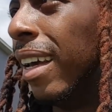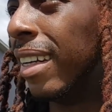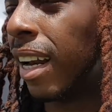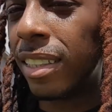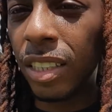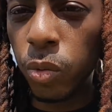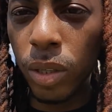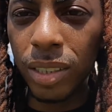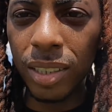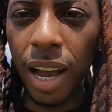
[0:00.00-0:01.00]
And then I just
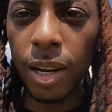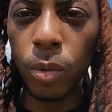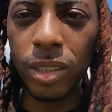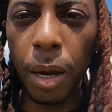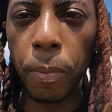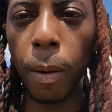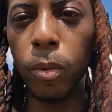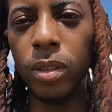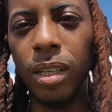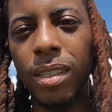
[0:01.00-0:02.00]
went sideways. Y'all
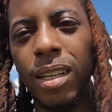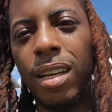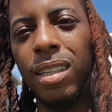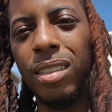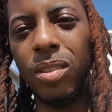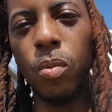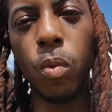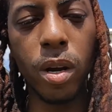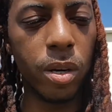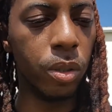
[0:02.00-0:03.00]
probably was looking like, this is some
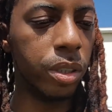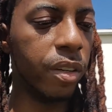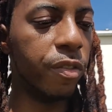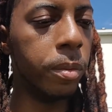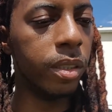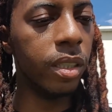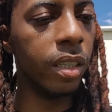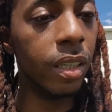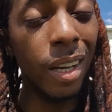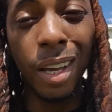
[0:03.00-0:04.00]
weirdo shit from this
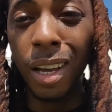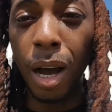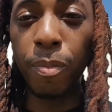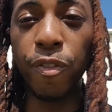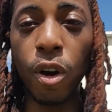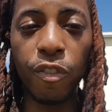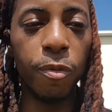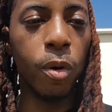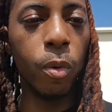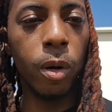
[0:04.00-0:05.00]
nigga. I'm far
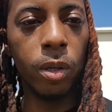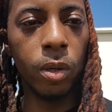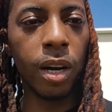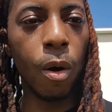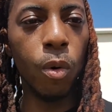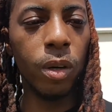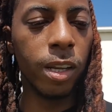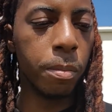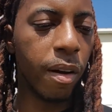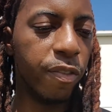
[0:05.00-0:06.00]
from a weirdo and I will
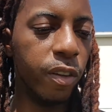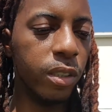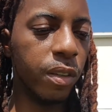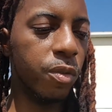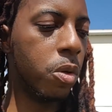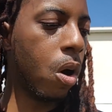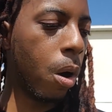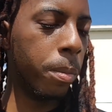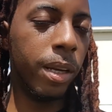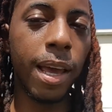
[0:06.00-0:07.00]
get in my feelings if you
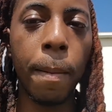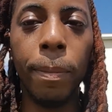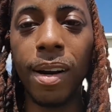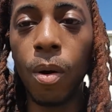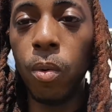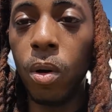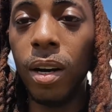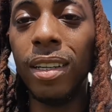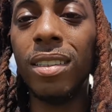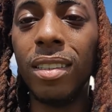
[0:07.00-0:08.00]
call me that, but I will
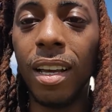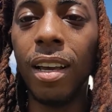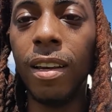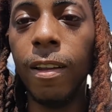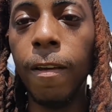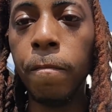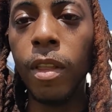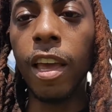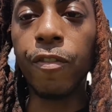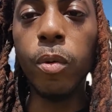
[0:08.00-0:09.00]
understand
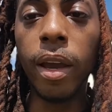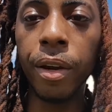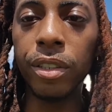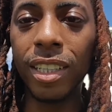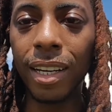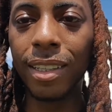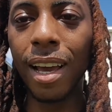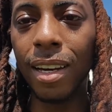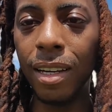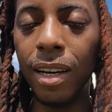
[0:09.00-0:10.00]
if you interject
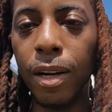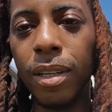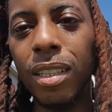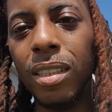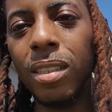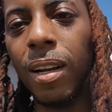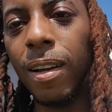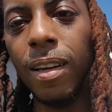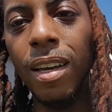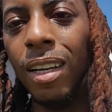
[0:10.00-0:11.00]
that in there because it's
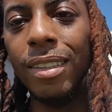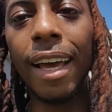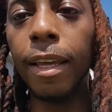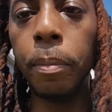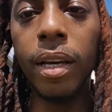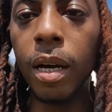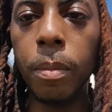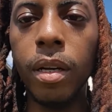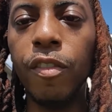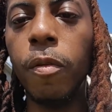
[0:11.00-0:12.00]
like, that ain't
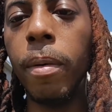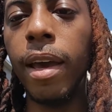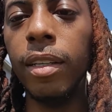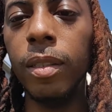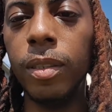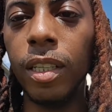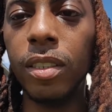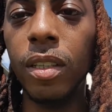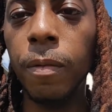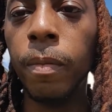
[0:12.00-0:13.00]
becoming of a man to
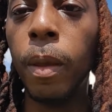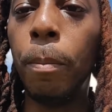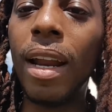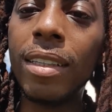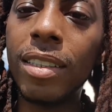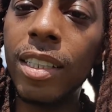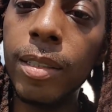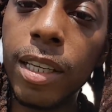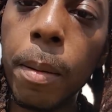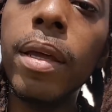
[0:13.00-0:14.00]
just, but at the
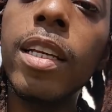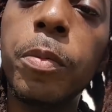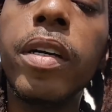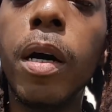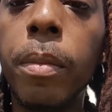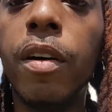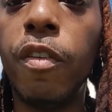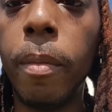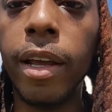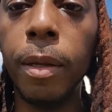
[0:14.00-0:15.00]
same time, it is becoming
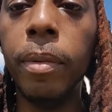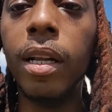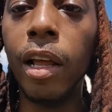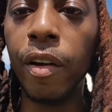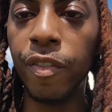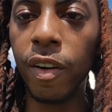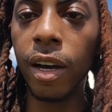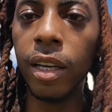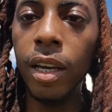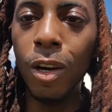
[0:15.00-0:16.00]
of a man. Let me
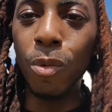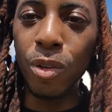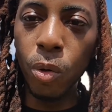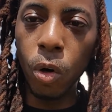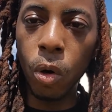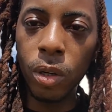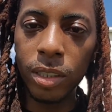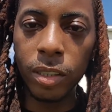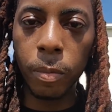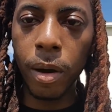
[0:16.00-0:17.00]
clarify it. When you loyal
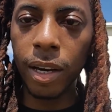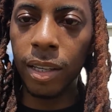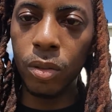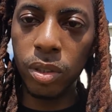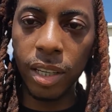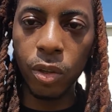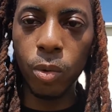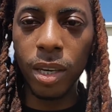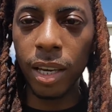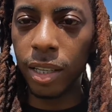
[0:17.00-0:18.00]
to somebody and you say you
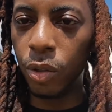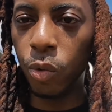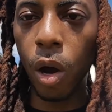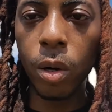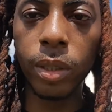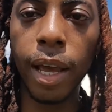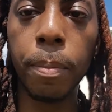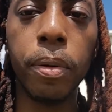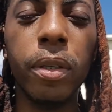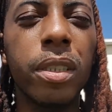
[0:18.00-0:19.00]
kick and you rock with
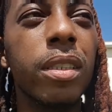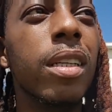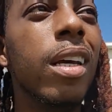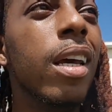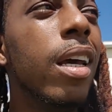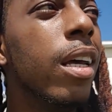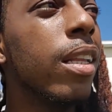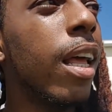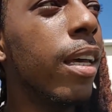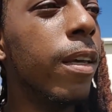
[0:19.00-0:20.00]
that person,
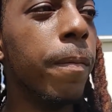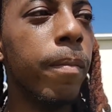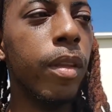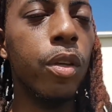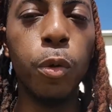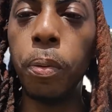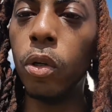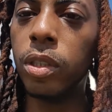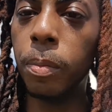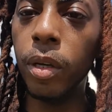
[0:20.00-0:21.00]
like, you
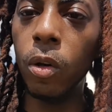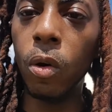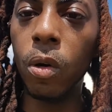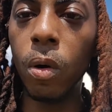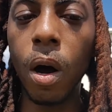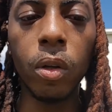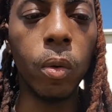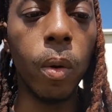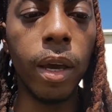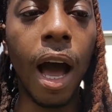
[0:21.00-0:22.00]
supposed to be loyal all
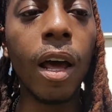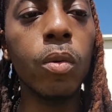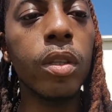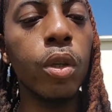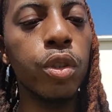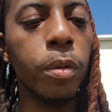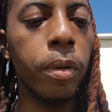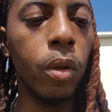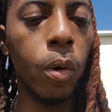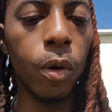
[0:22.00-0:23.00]
the way. I don't think you should
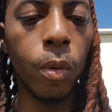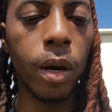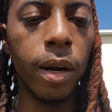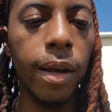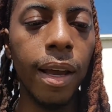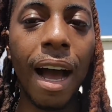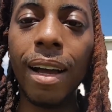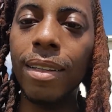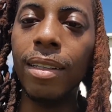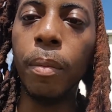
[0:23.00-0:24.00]
be loyal where
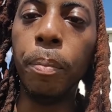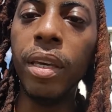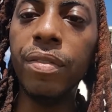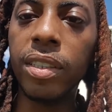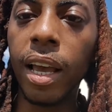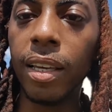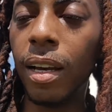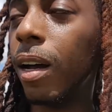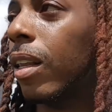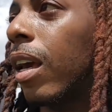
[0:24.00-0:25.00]
I did the beefs at
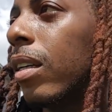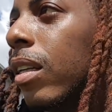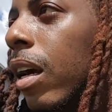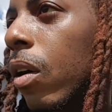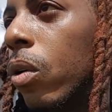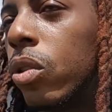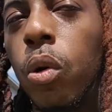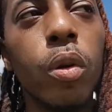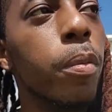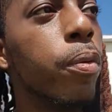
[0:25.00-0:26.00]
y'all like that or
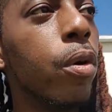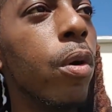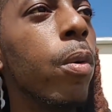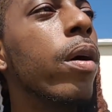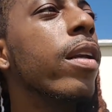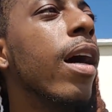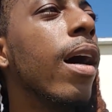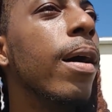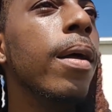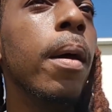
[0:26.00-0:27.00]
Tony Bro or
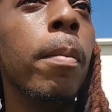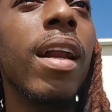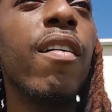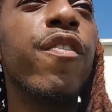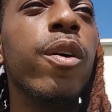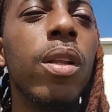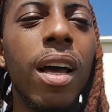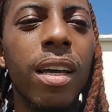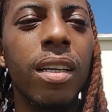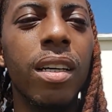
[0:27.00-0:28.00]
whatnot. But I feel
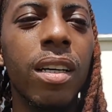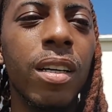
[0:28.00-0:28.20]
like